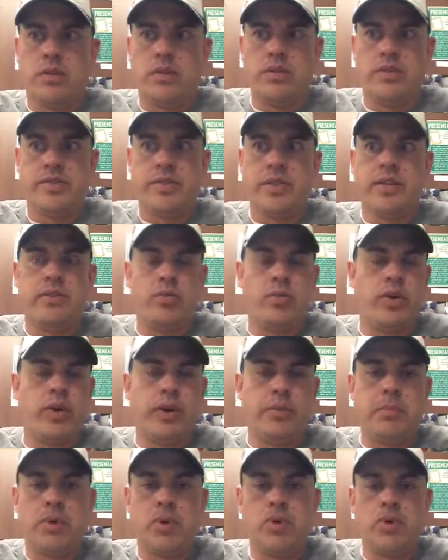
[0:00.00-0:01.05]
instead of
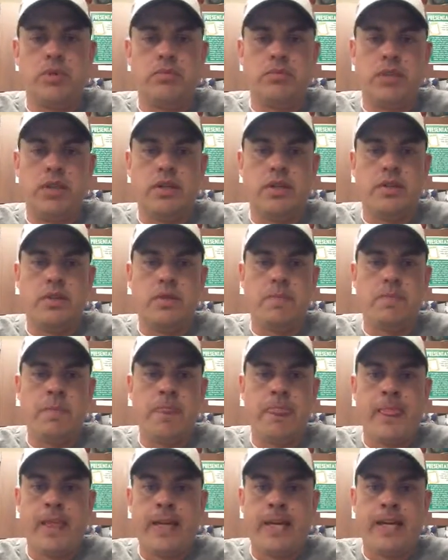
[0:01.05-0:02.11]
worrying about,
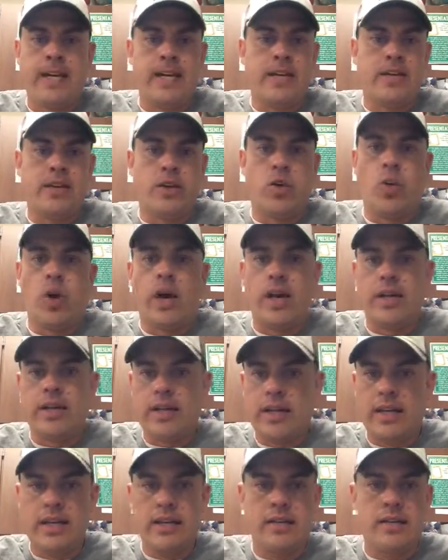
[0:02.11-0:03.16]
the
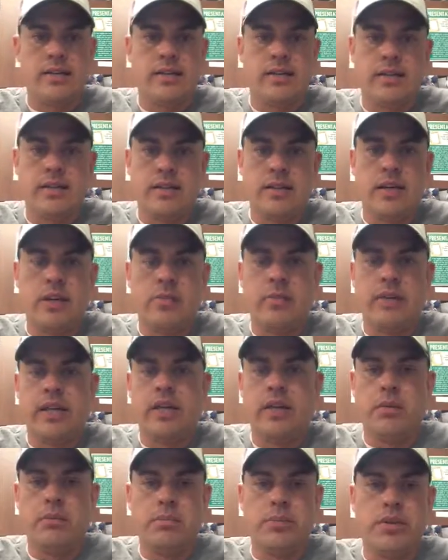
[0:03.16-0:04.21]
quantity and how many
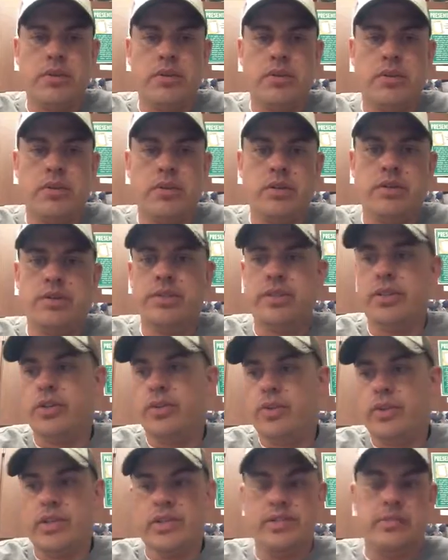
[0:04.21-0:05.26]
numbers and
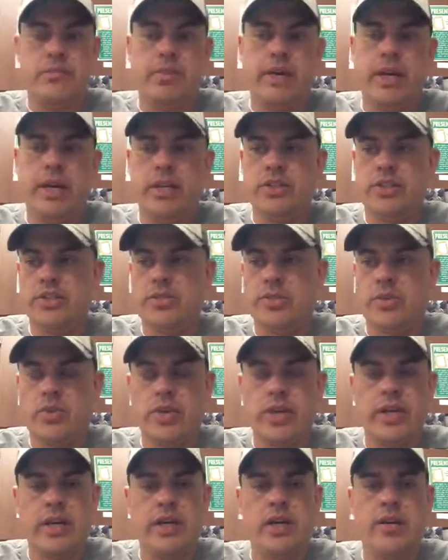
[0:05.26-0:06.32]
units and pages we're
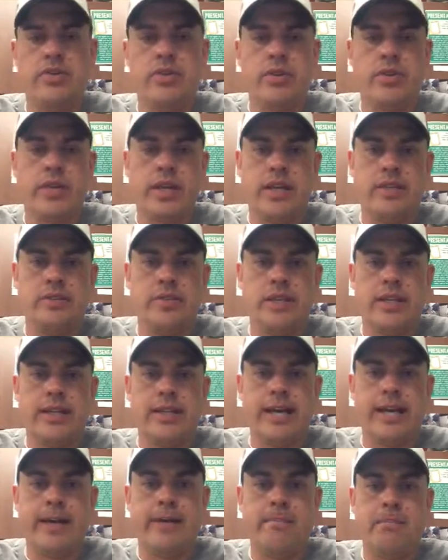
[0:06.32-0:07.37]
going to cover and things like
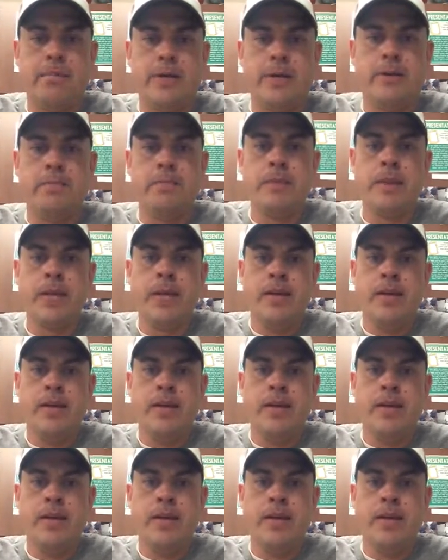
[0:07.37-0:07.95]
that. But